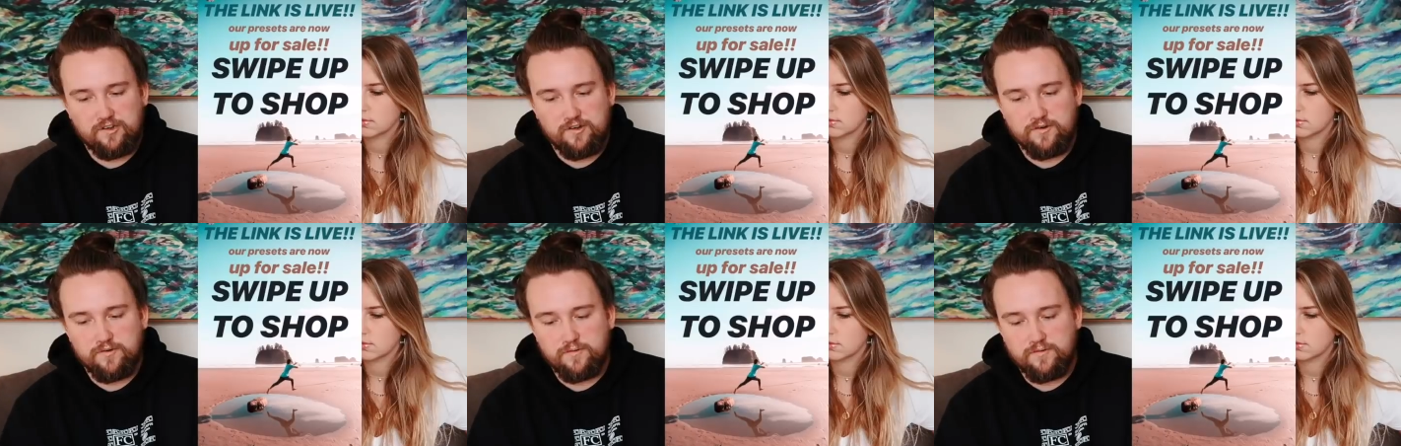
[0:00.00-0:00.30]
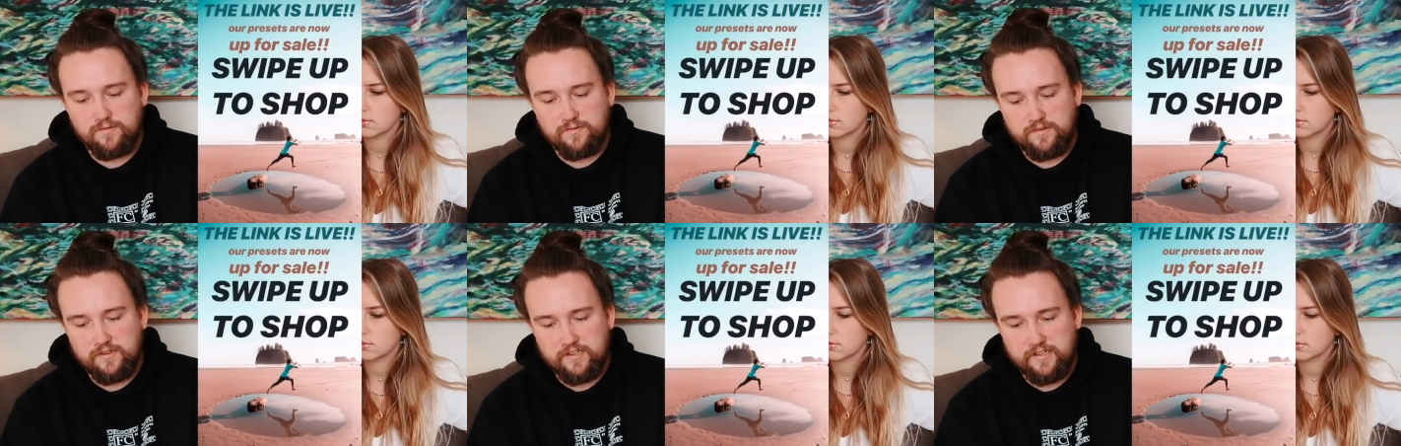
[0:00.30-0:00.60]

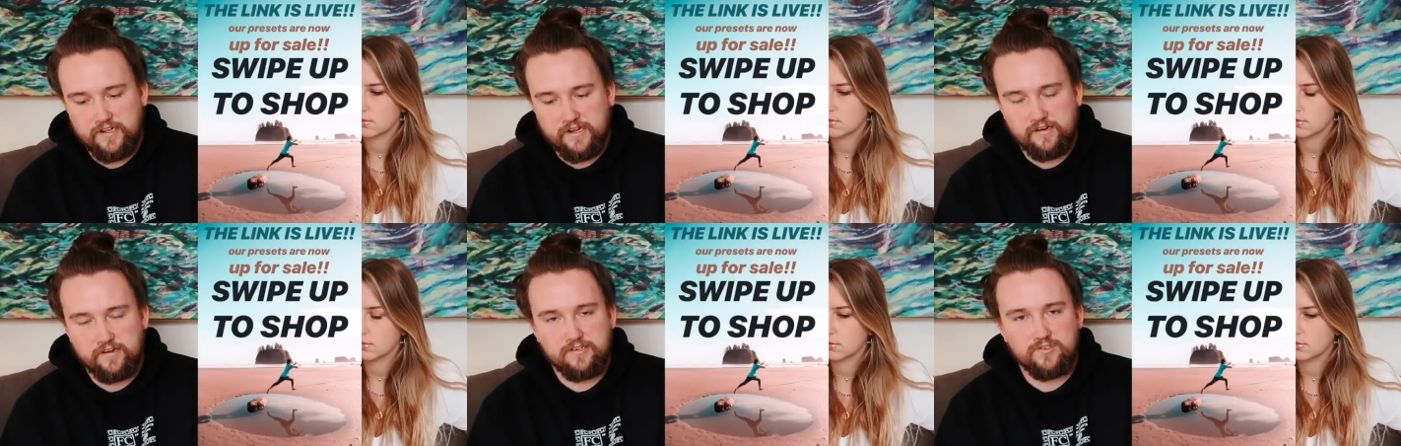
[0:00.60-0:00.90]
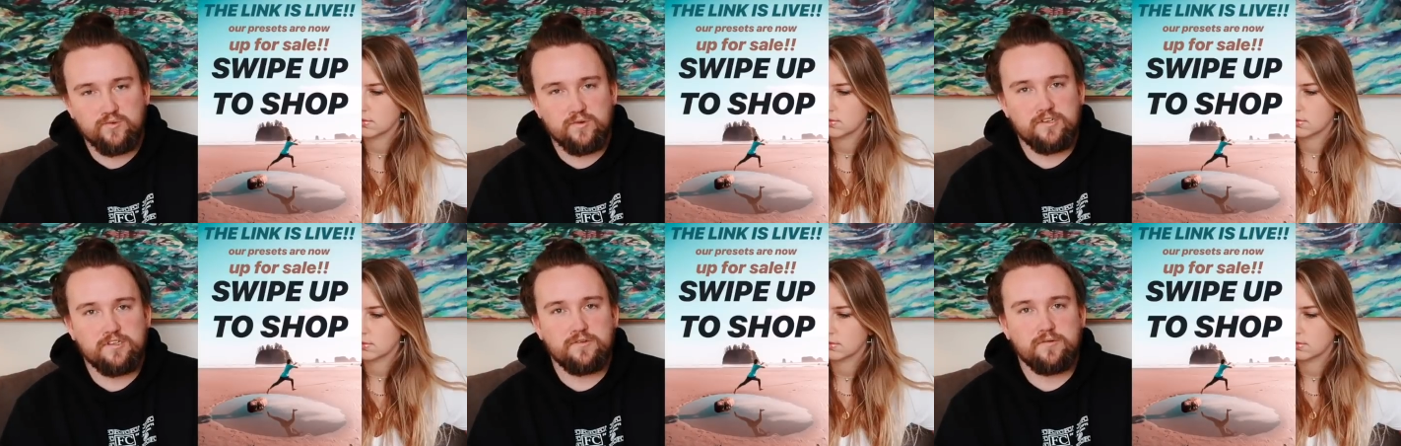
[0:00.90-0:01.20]
Speaker 1: So
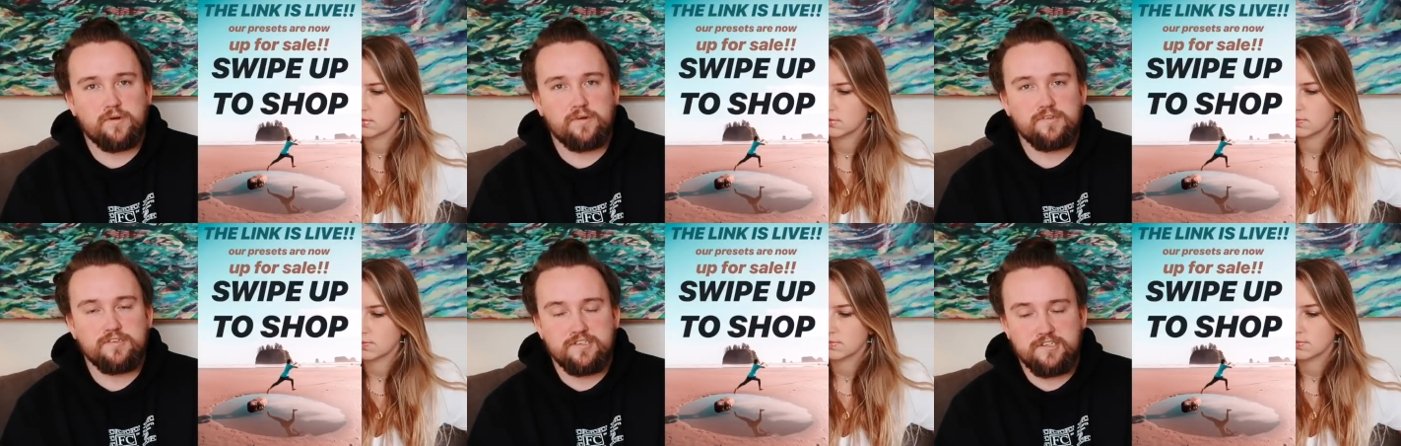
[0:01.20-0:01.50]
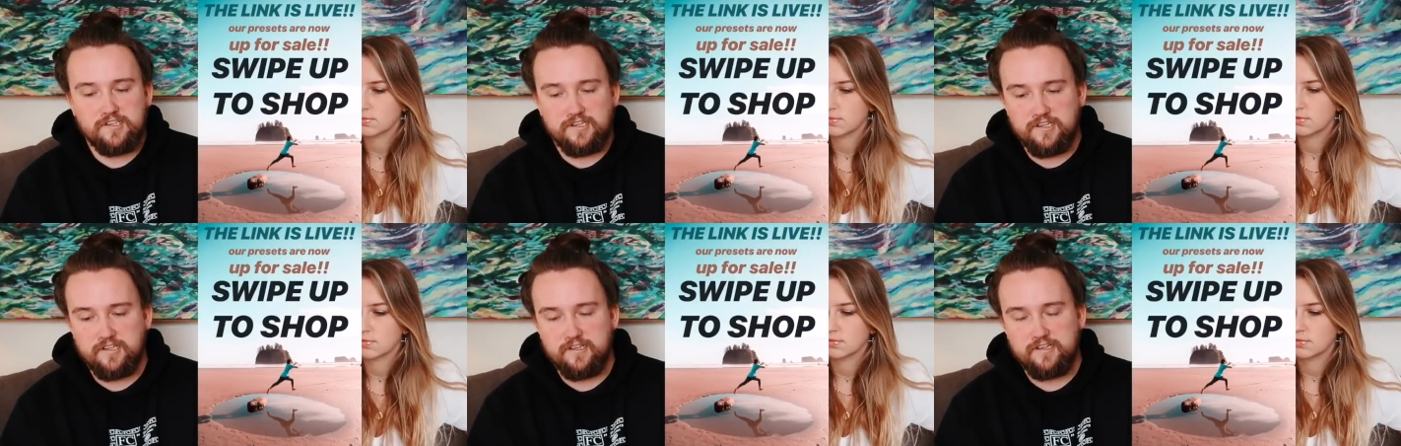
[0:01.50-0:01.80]
here's what you all
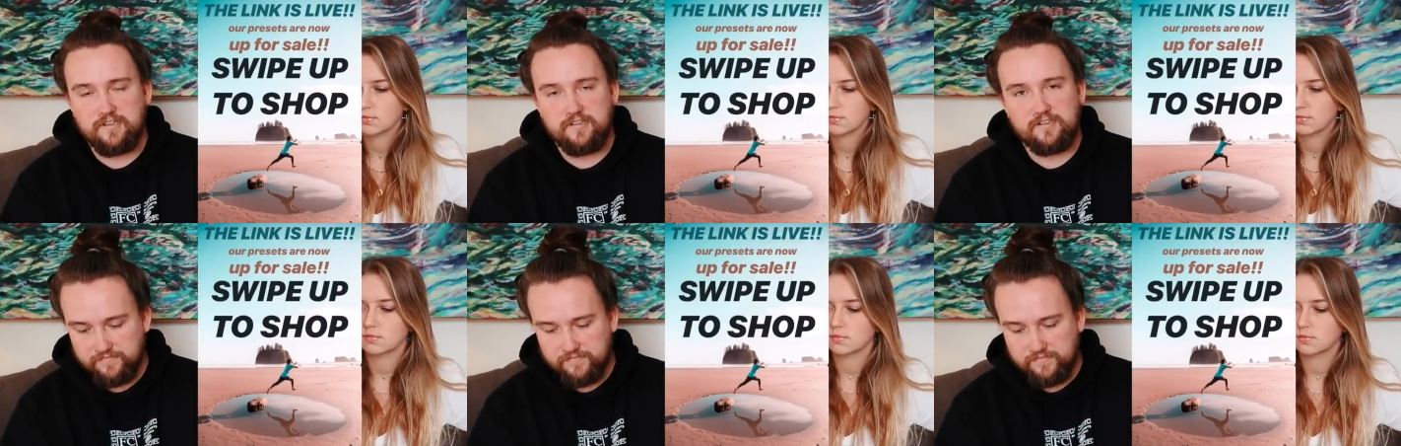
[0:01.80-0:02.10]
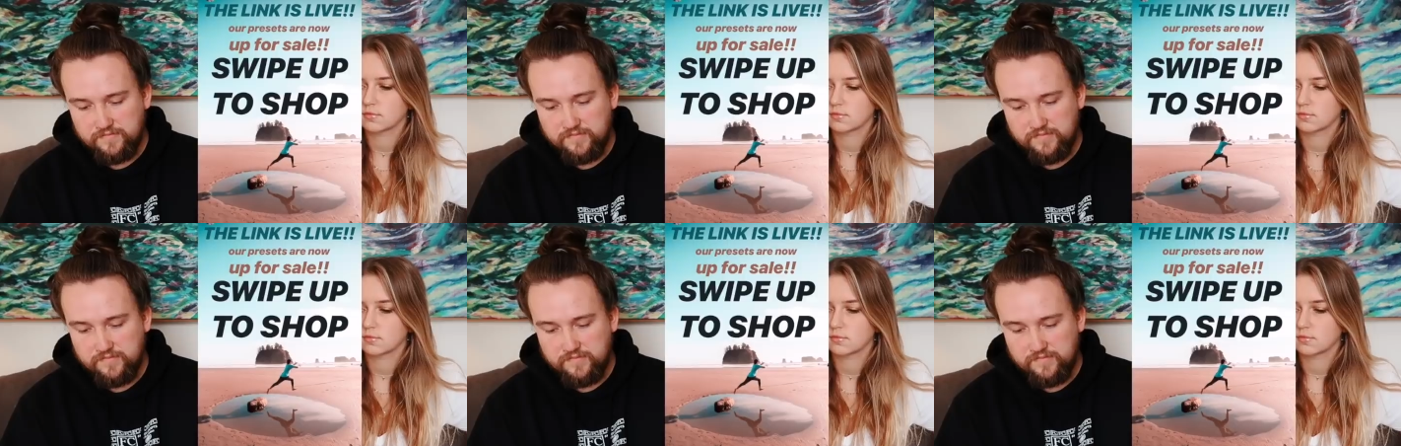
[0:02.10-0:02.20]
see.